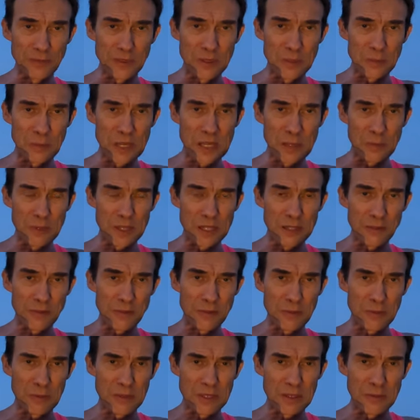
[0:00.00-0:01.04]
maybe
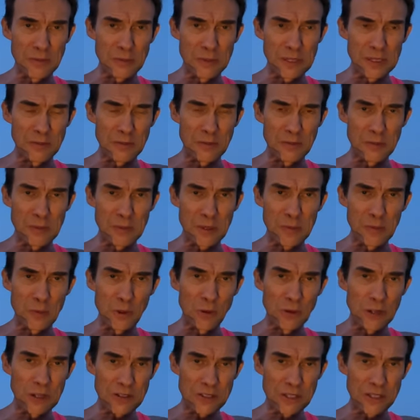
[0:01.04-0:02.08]
even a bit
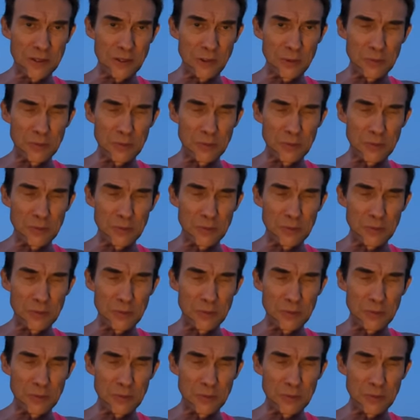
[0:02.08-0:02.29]
more actually.